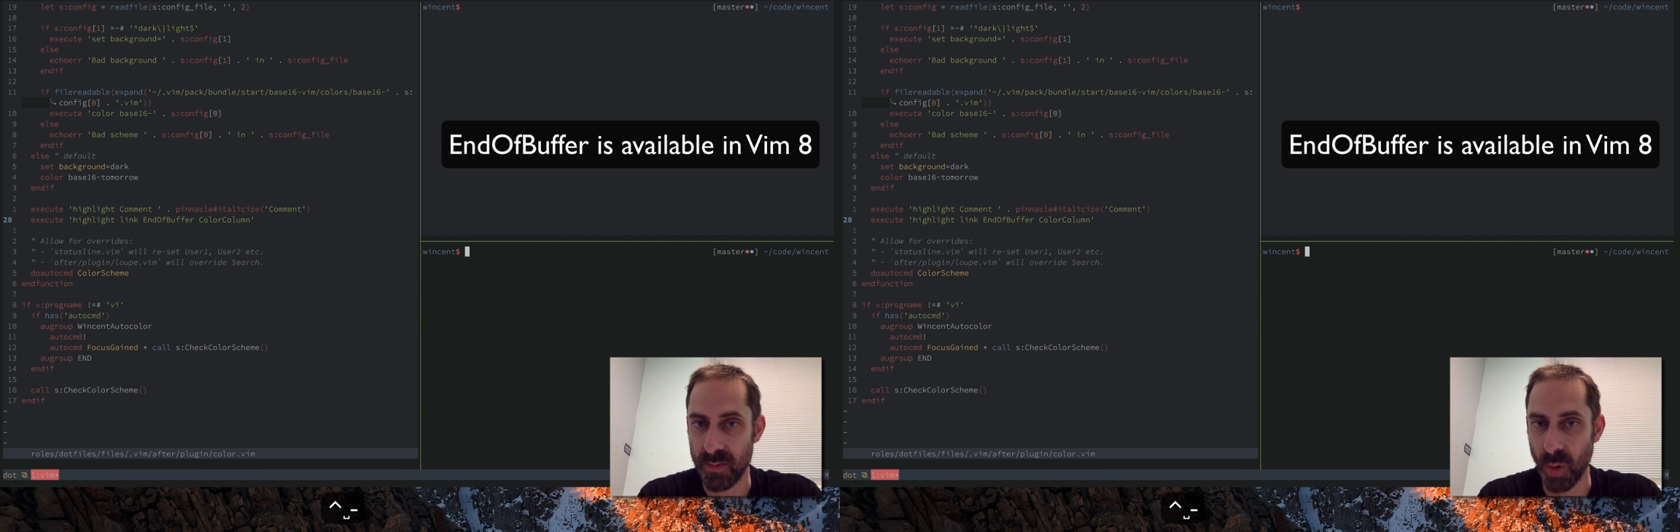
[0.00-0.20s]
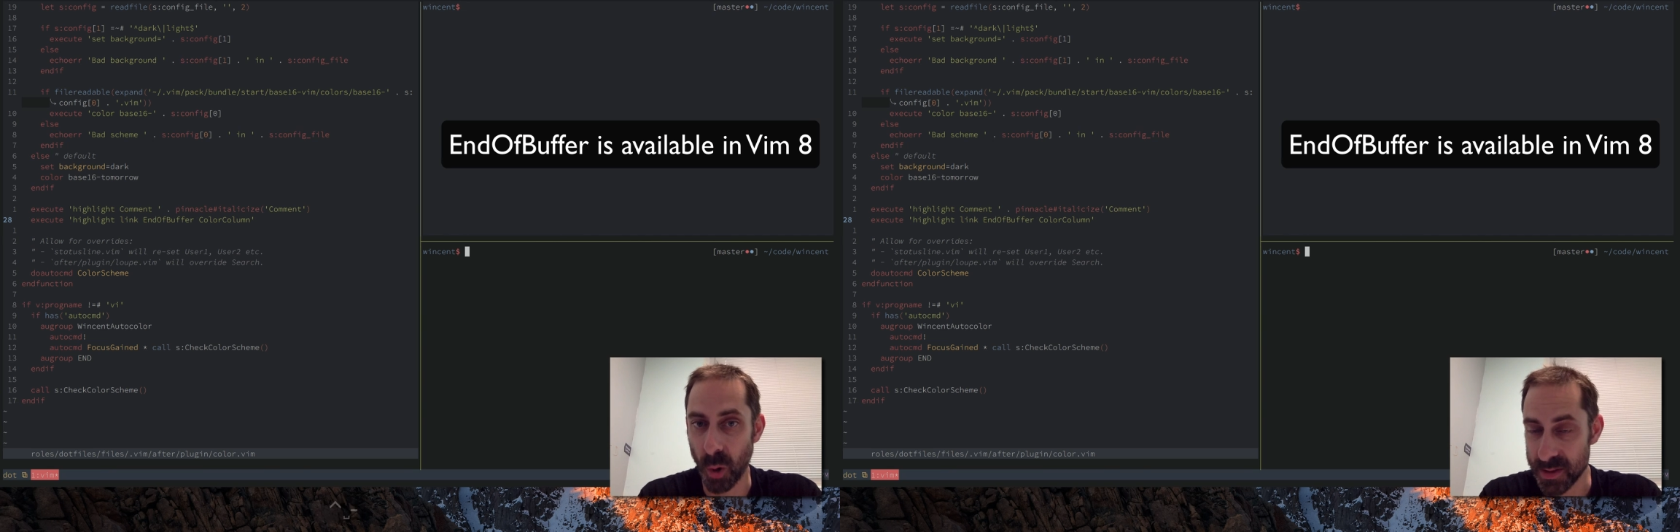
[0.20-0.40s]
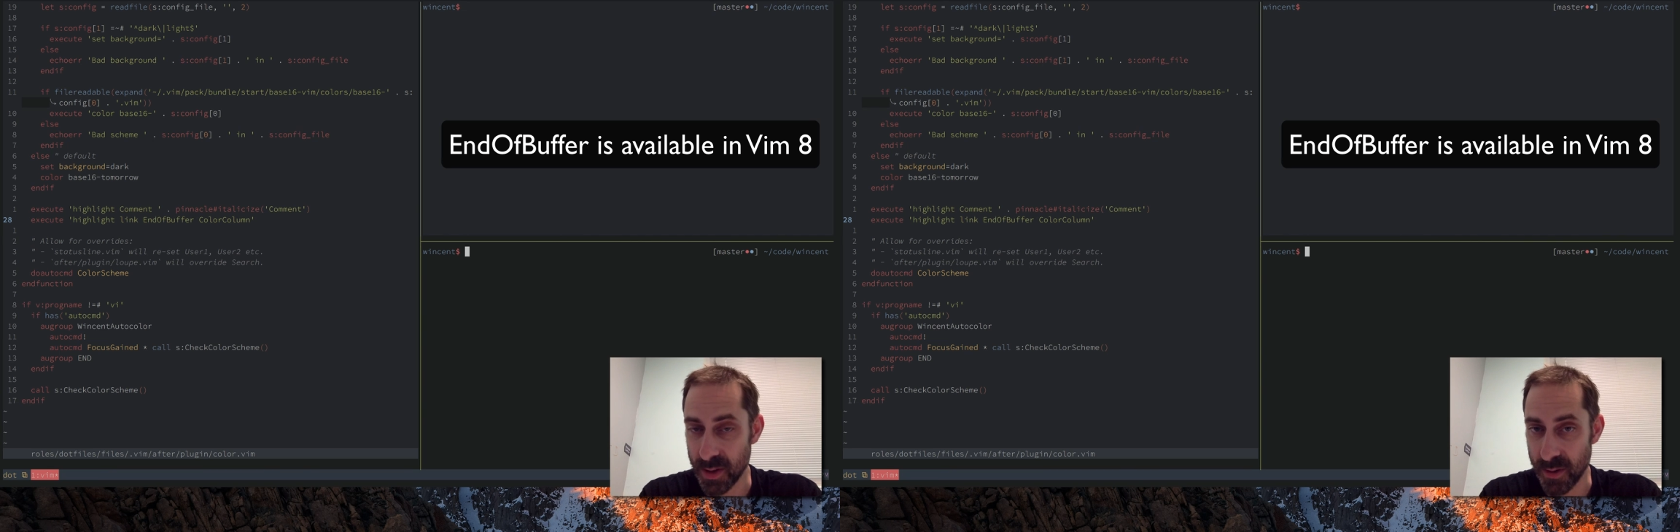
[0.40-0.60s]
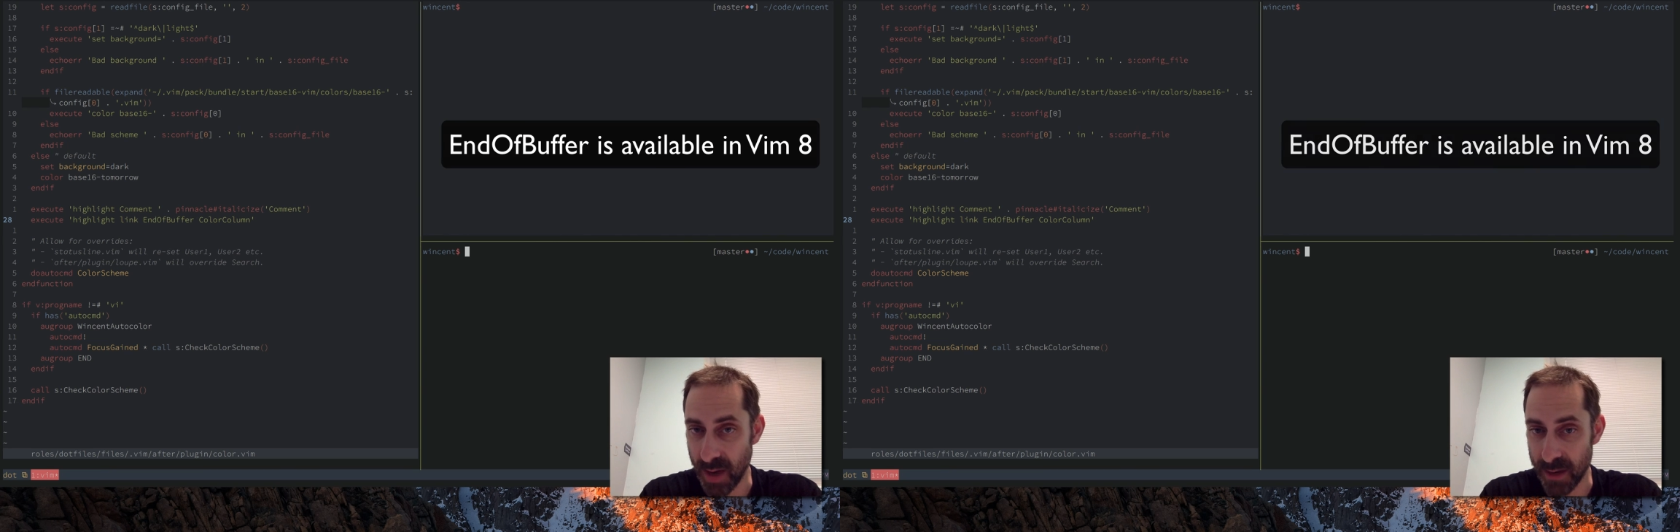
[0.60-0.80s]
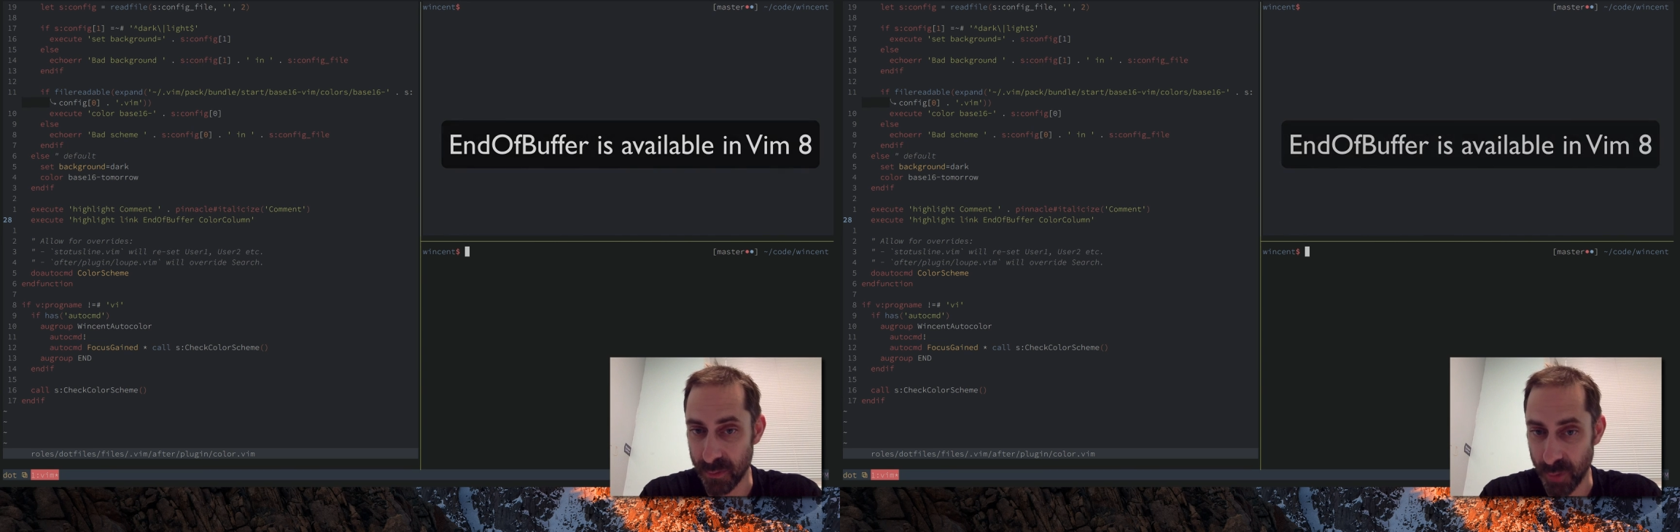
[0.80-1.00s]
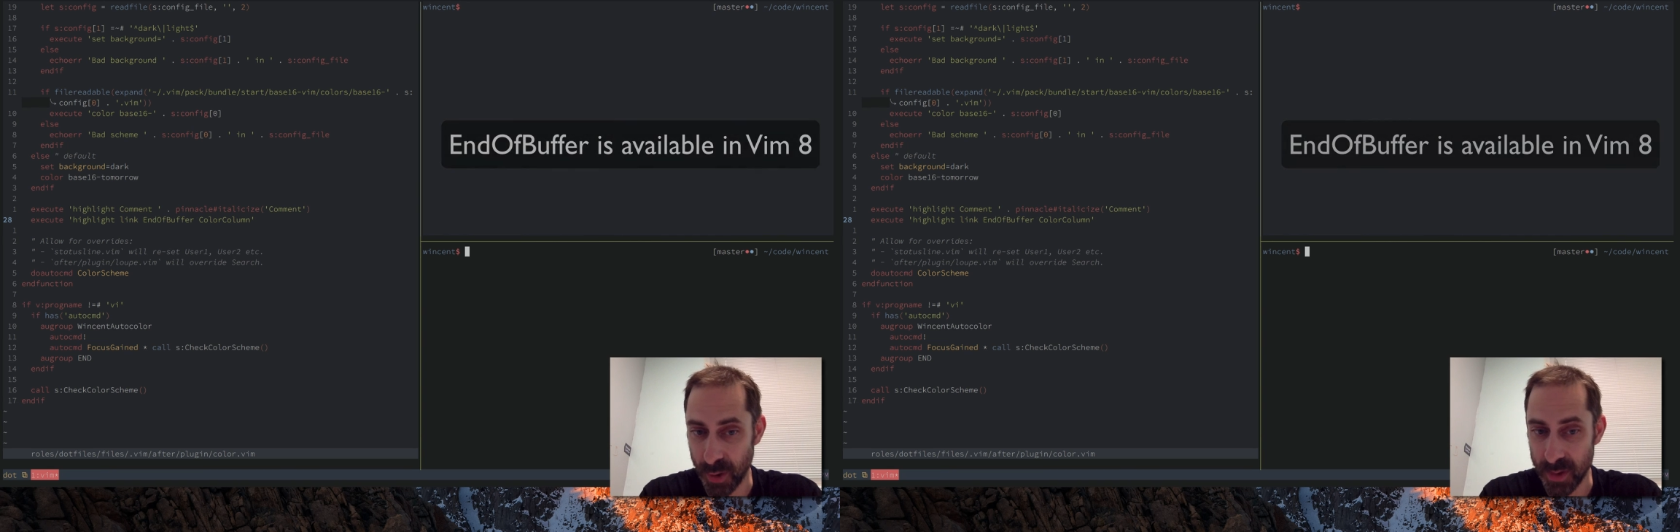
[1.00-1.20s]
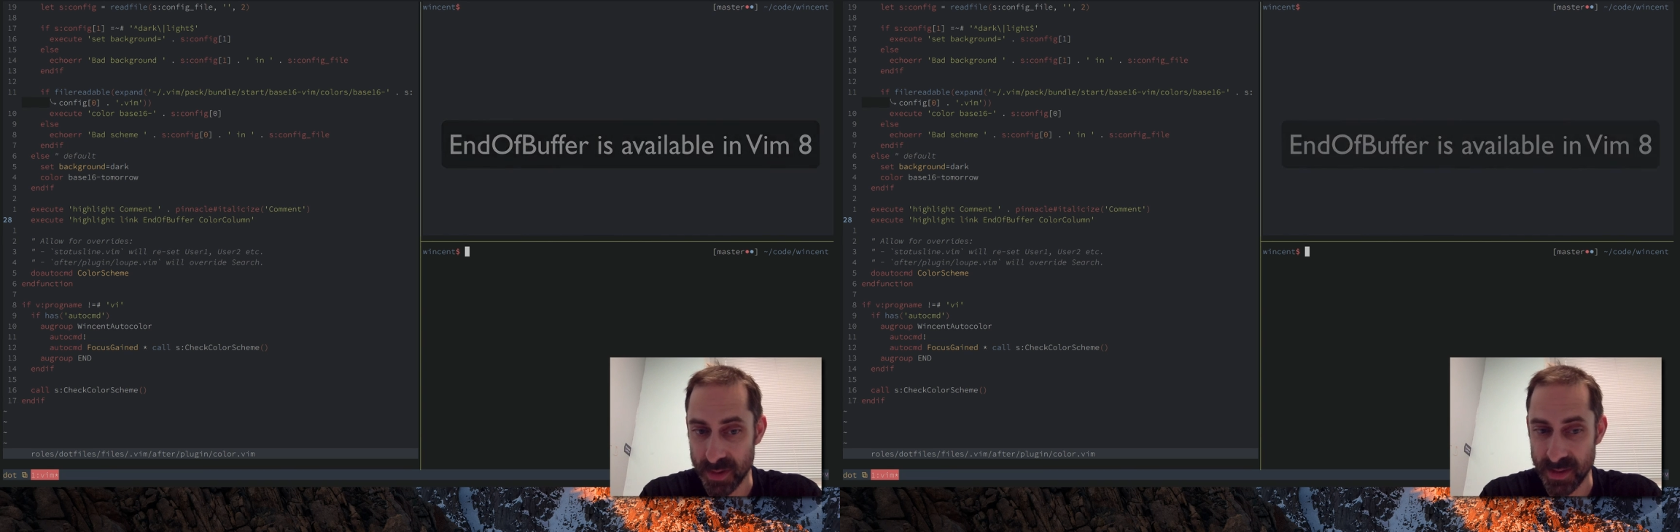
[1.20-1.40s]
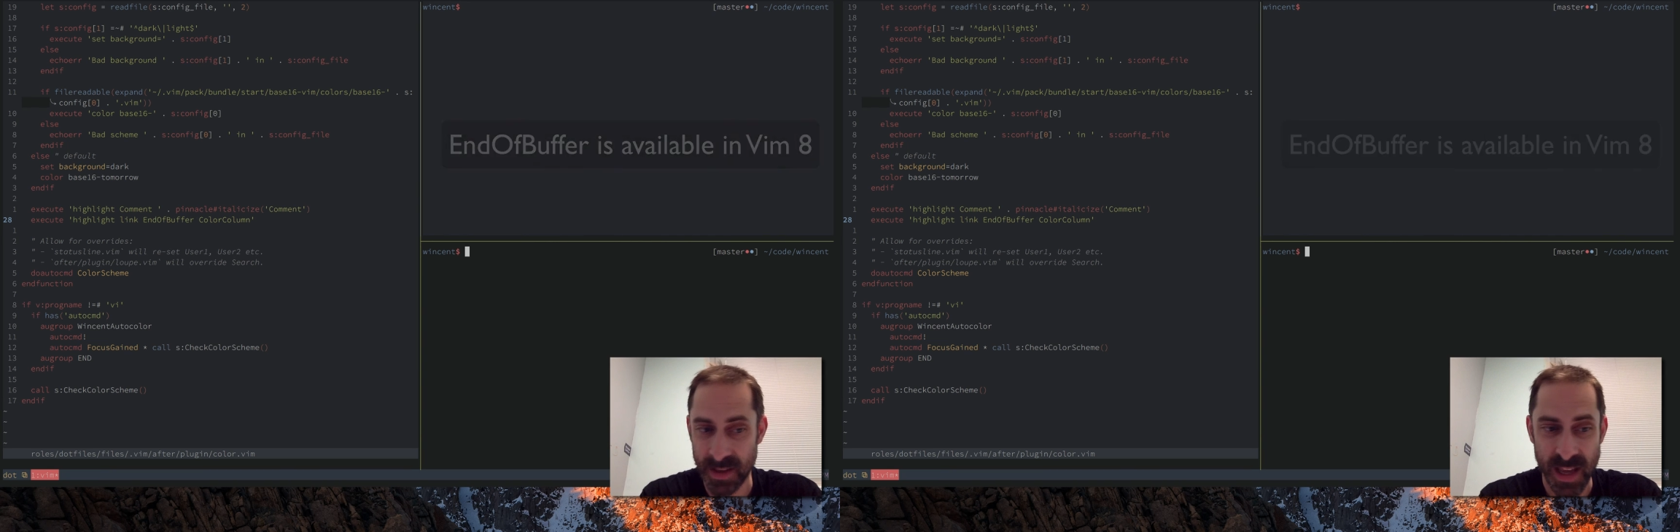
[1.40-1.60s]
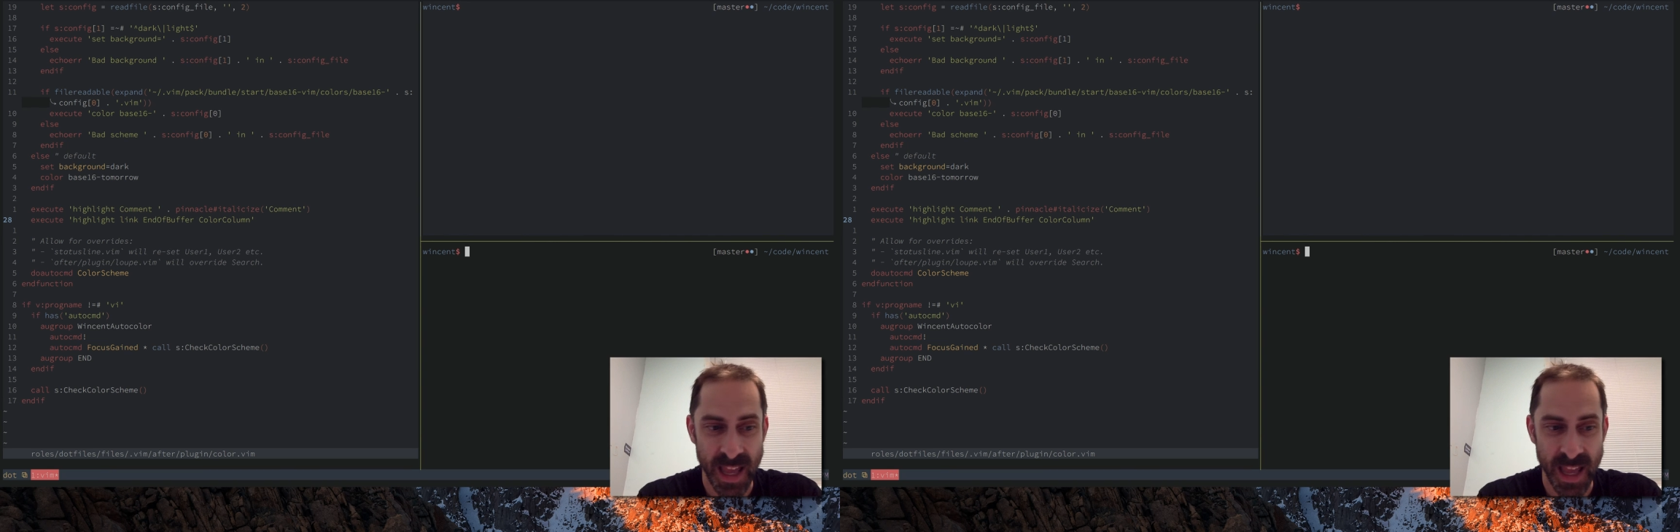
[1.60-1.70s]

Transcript: also unfocused,